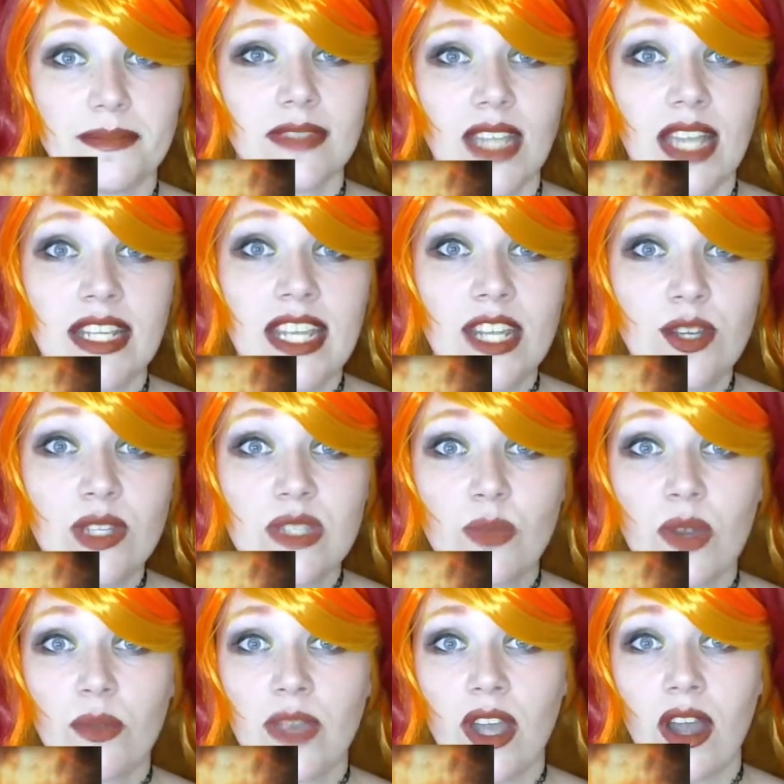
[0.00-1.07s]
And here is
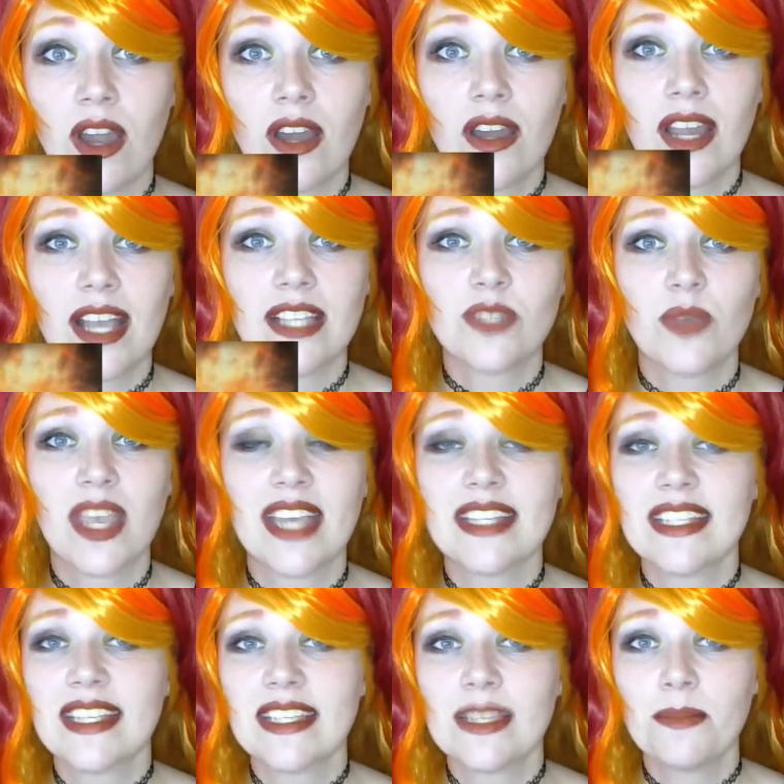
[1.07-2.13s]
where we are as we
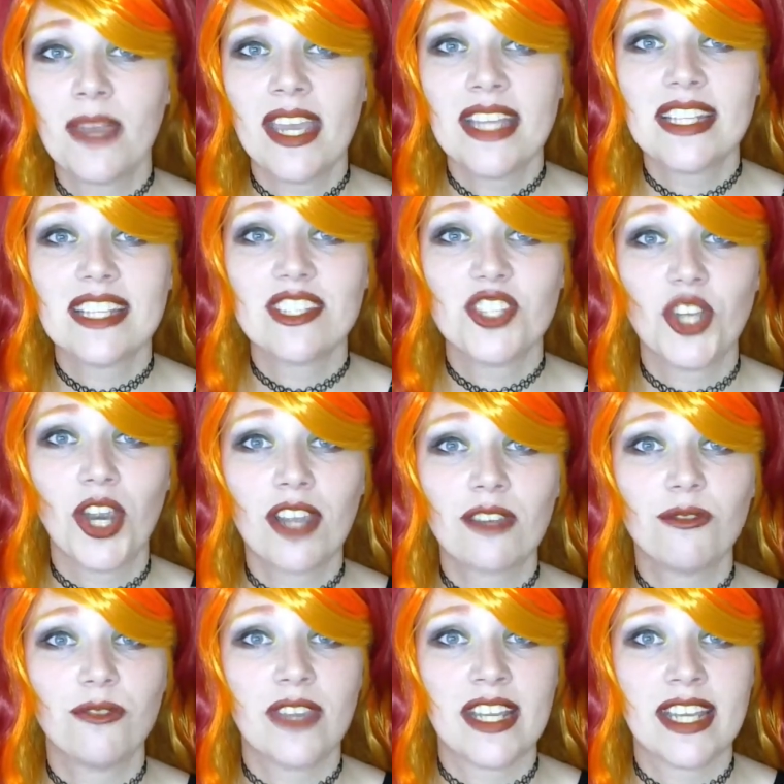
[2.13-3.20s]
anticipate Dark
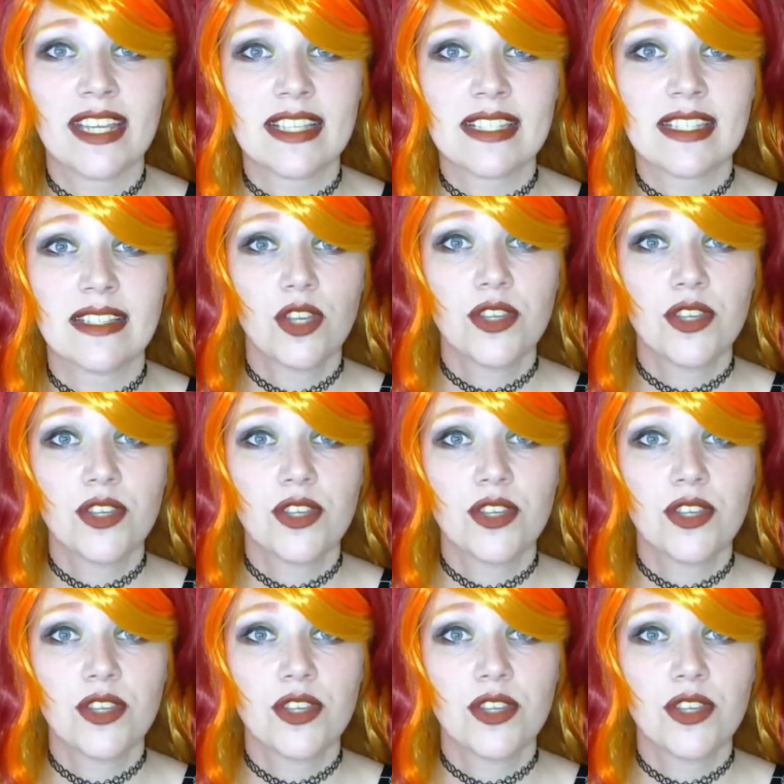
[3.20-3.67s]
Phoenix.